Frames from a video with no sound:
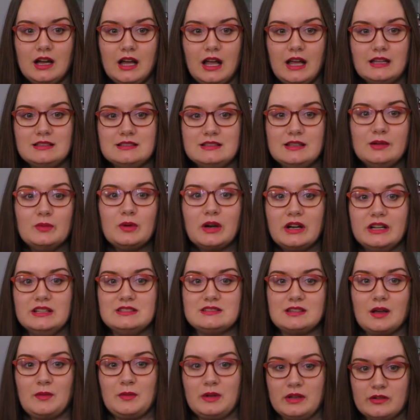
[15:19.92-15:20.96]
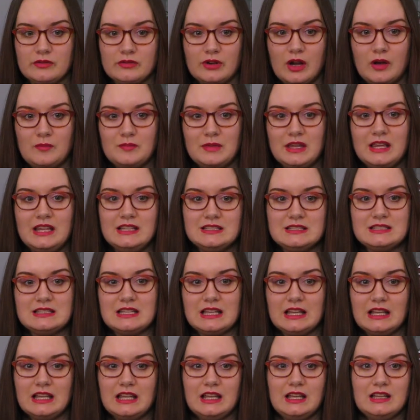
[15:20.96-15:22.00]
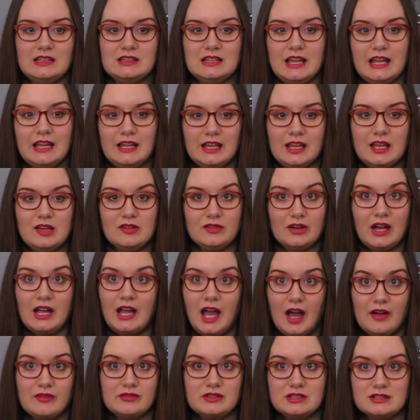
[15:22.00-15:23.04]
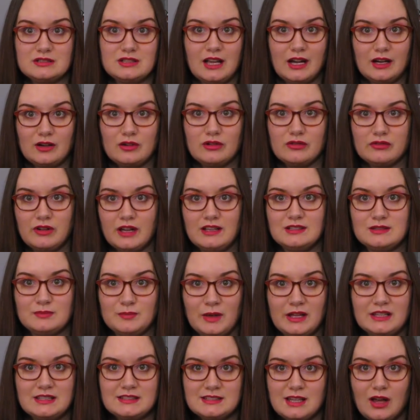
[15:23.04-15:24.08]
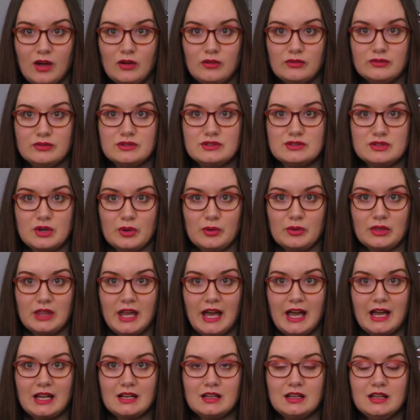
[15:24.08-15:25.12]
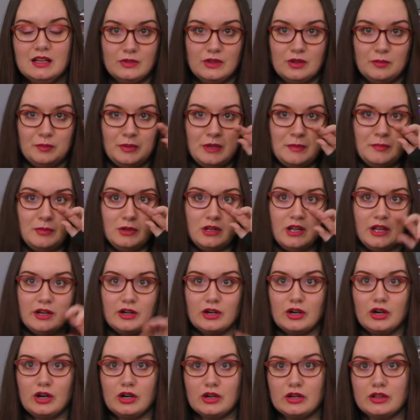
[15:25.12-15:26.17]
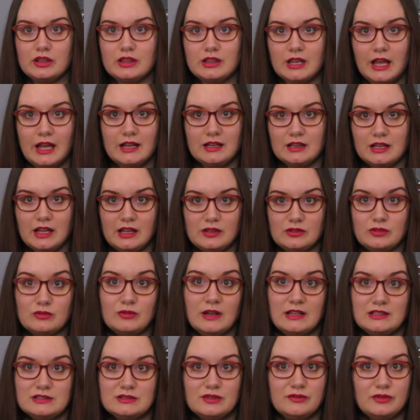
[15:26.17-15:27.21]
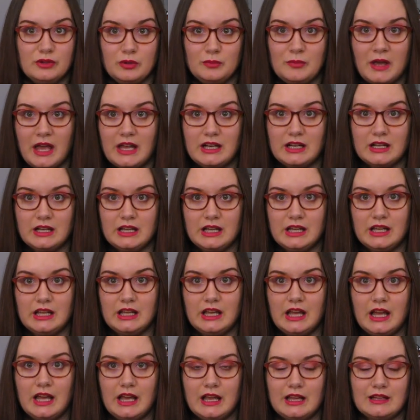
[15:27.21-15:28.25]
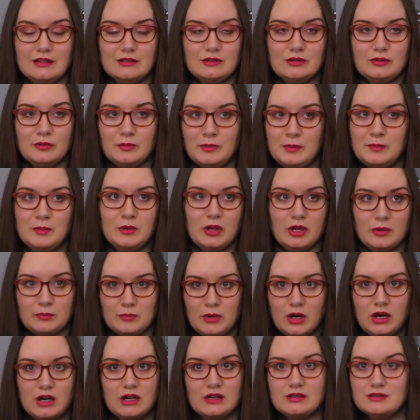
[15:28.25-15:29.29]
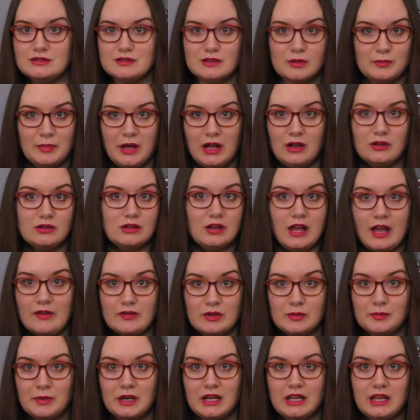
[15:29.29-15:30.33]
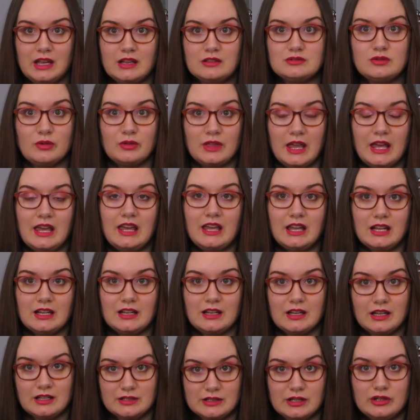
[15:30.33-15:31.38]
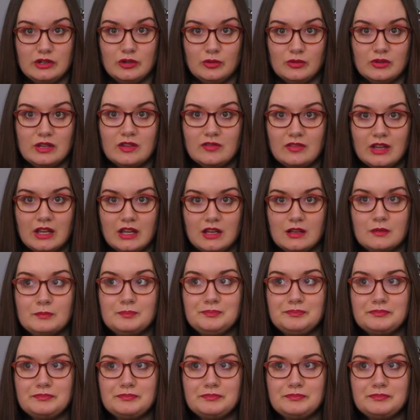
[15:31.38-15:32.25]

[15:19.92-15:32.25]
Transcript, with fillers: I see where he's coming from. He's thinking like if I have to sacrifice myself so that the people on earth and like the rest of humanity and the people on Mars, the belt, everybody so they can continue living,